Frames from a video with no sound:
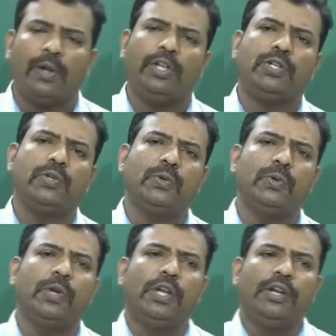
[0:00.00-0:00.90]
going
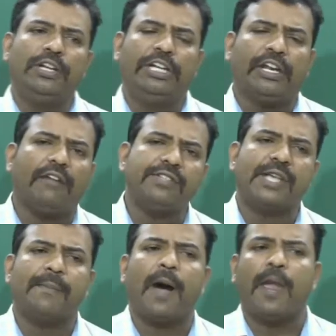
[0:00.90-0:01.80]
to derive
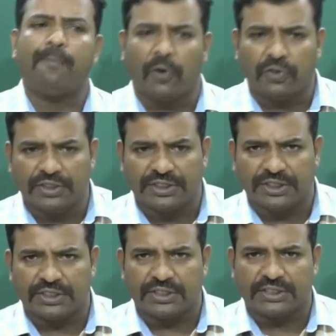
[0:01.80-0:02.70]
some
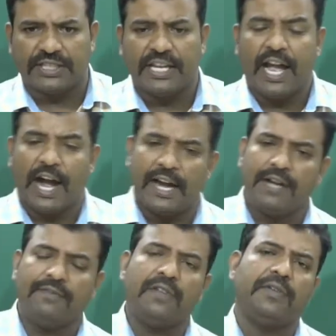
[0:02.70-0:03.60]
hypothesis
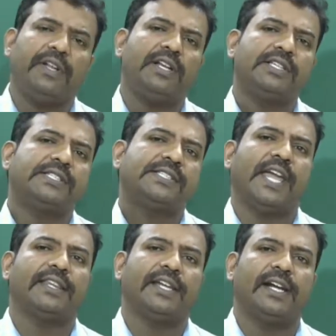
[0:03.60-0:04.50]
and we will
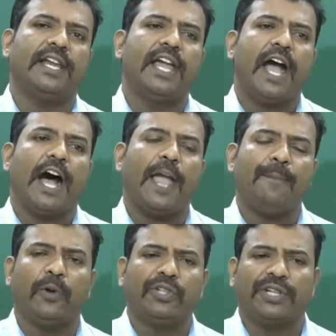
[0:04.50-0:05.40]
say that
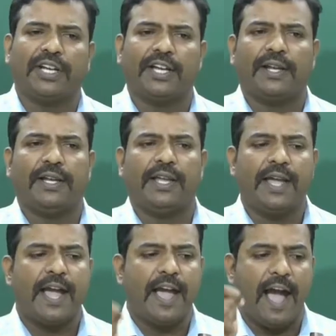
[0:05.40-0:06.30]
hypothetically